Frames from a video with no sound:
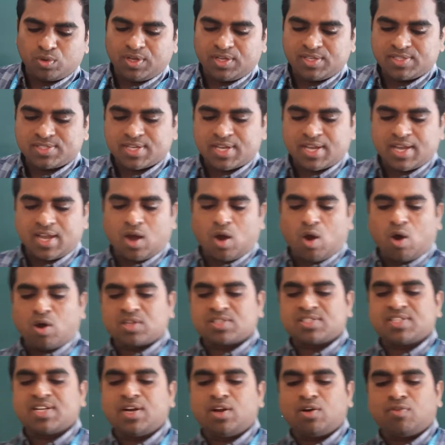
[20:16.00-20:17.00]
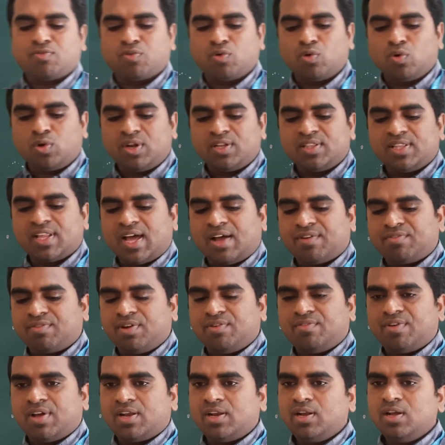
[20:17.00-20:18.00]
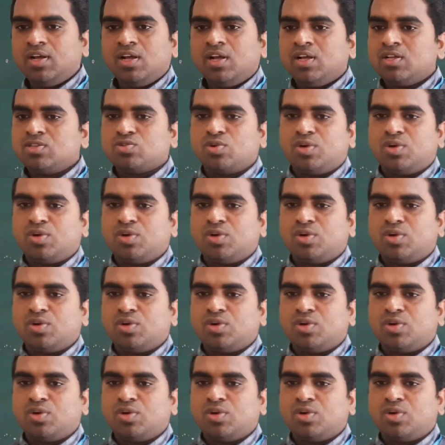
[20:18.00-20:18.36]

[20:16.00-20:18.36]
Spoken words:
is a oxide of fluorine they have given.